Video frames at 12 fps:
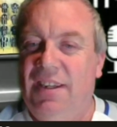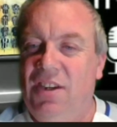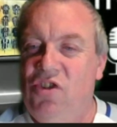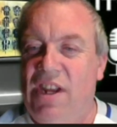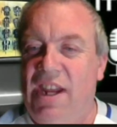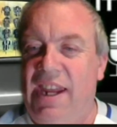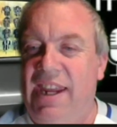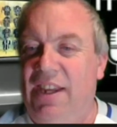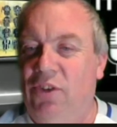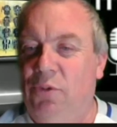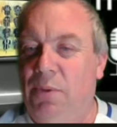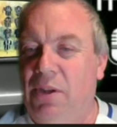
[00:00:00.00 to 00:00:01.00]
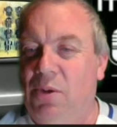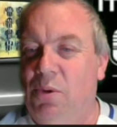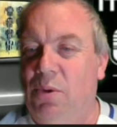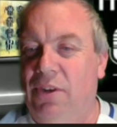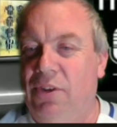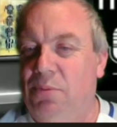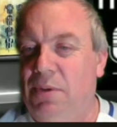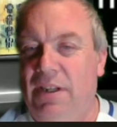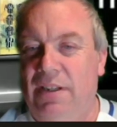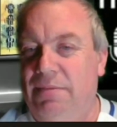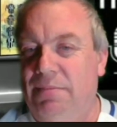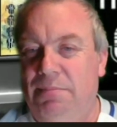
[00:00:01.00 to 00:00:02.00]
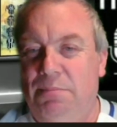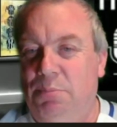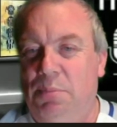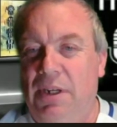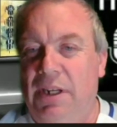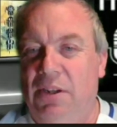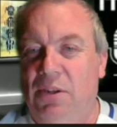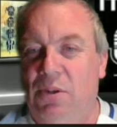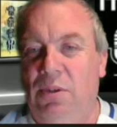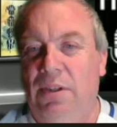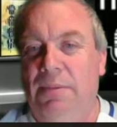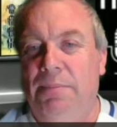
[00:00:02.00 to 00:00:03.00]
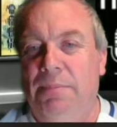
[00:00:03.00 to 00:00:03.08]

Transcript: Shania Hales with a goal as well. Brilliant goal.